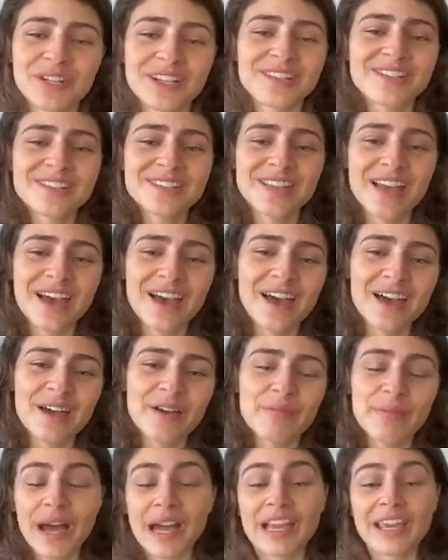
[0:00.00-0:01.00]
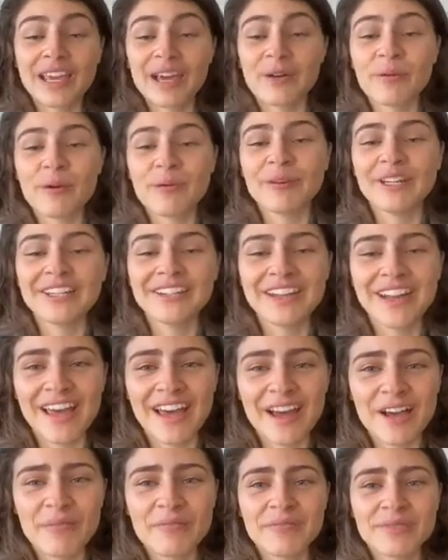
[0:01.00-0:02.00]
And as a Pākehā woman,
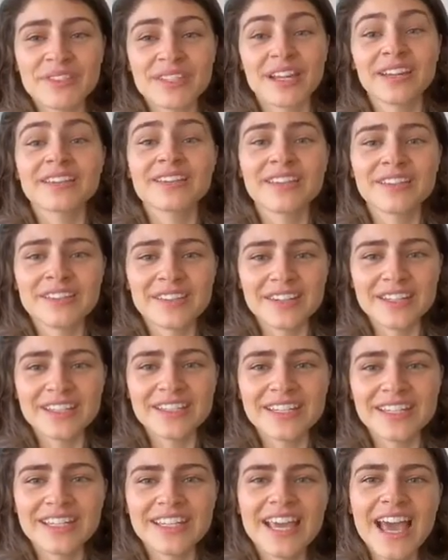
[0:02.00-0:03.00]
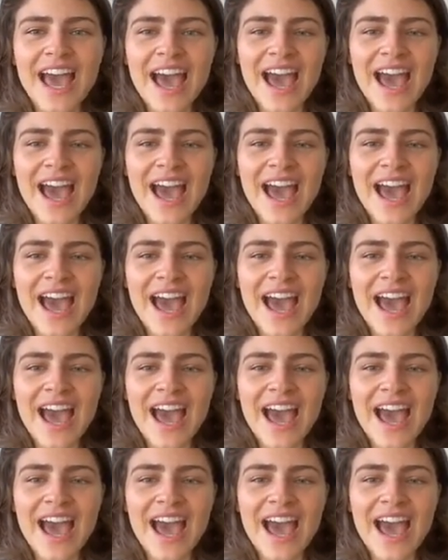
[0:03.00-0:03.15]
Tangata Tiriti,